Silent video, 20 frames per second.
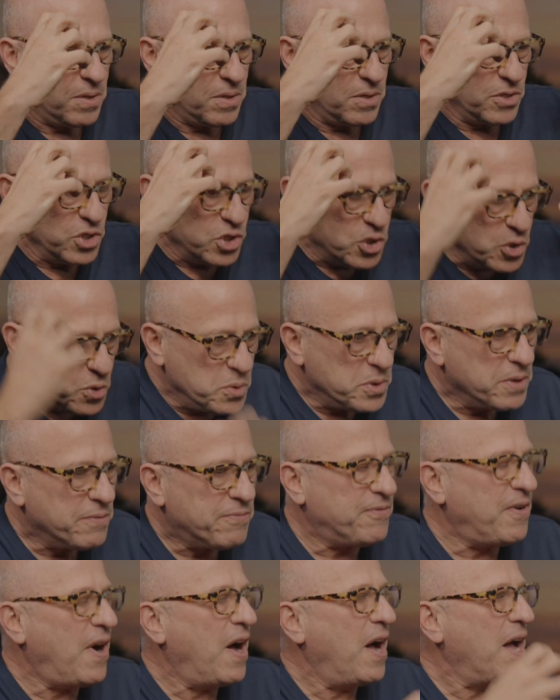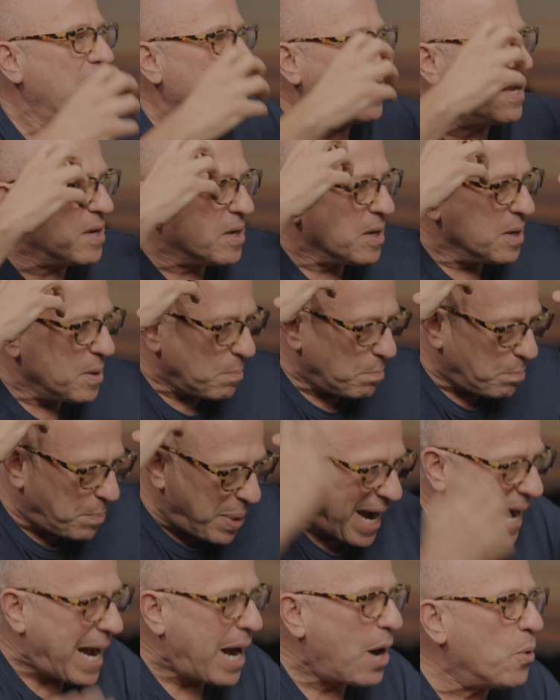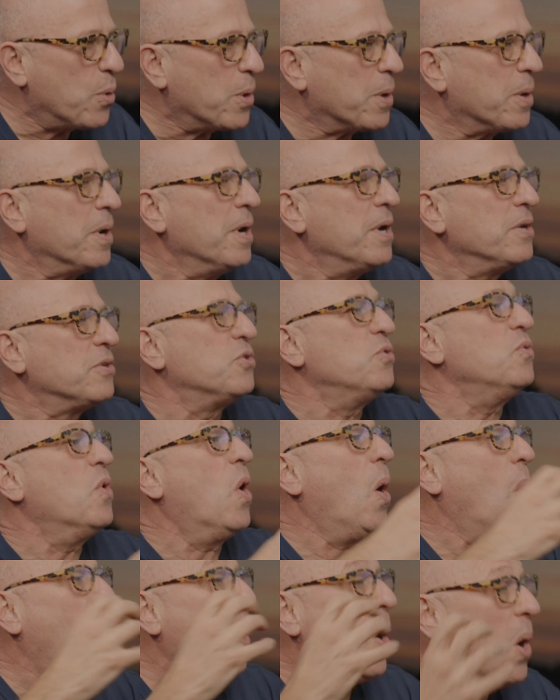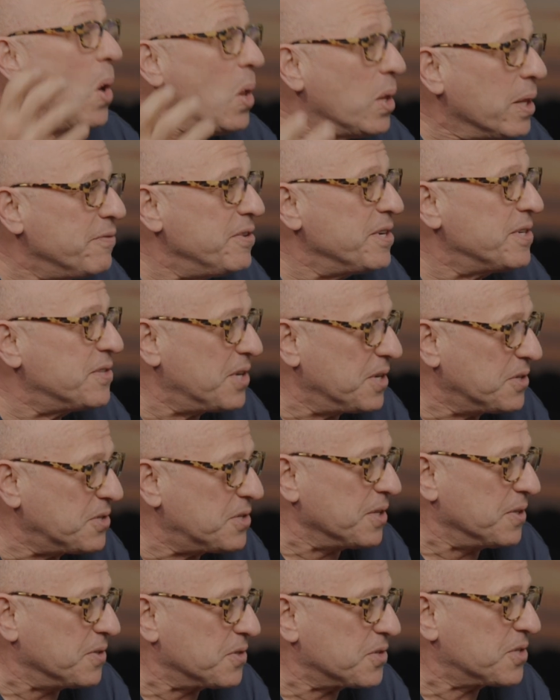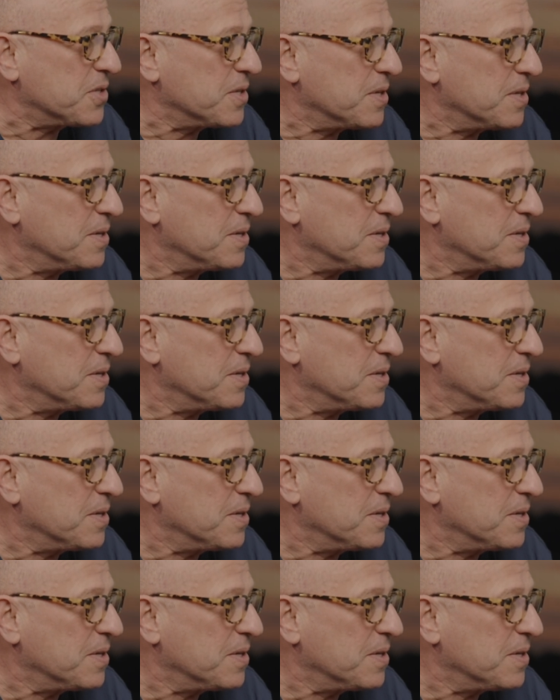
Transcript: unifying power to all of existence?